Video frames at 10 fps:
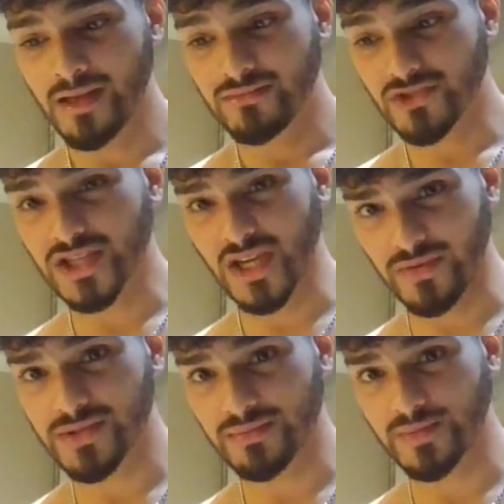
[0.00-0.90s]
Just give
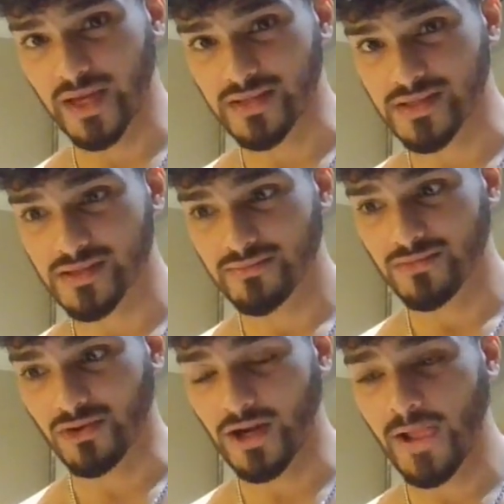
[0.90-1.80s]
him some space,
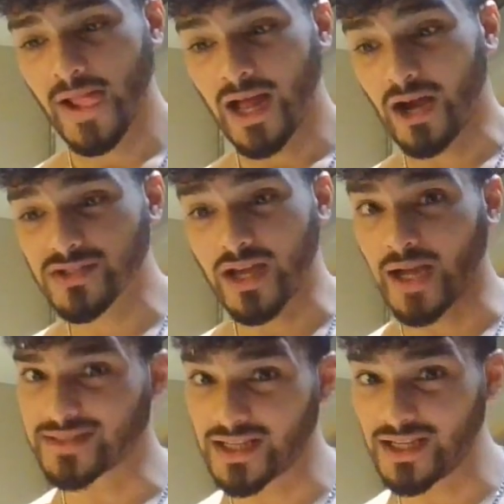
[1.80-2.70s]
alright? I was like,
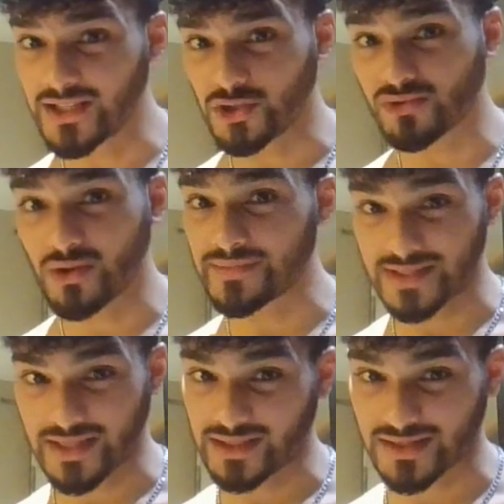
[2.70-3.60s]
ideally, you don't
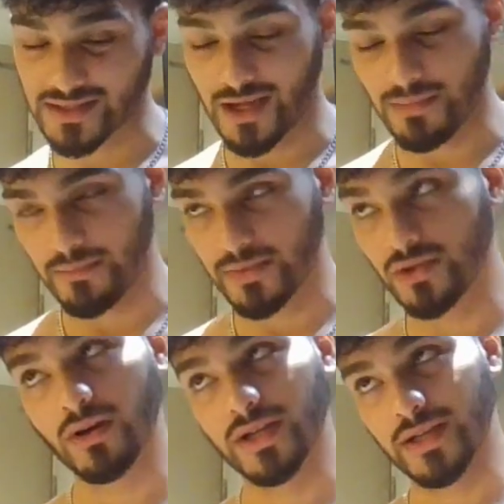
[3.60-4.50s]
even take this guy back, but
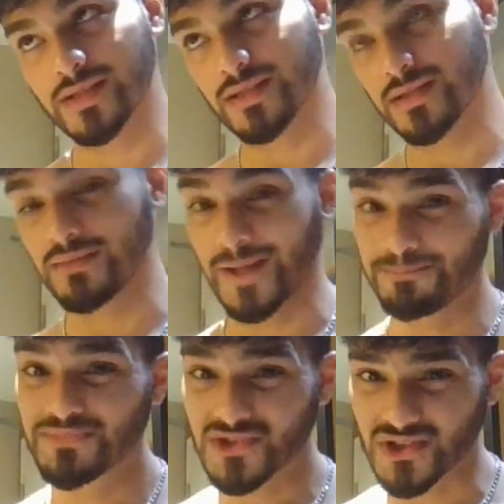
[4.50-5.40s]
you're not going to listen to me,
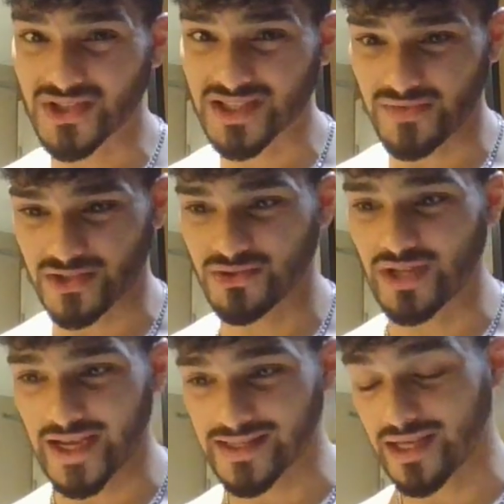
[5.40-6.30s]
so just give it 2
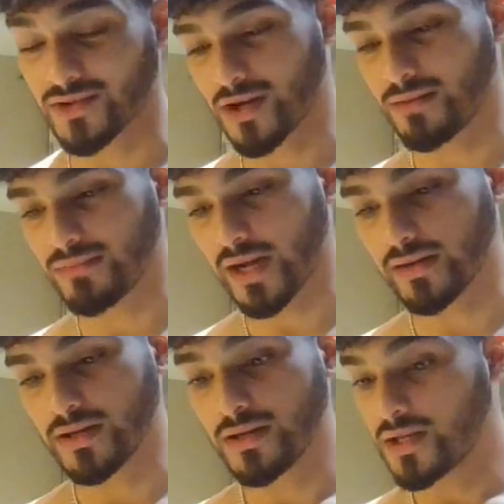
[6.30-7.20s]
days, and he'll come back.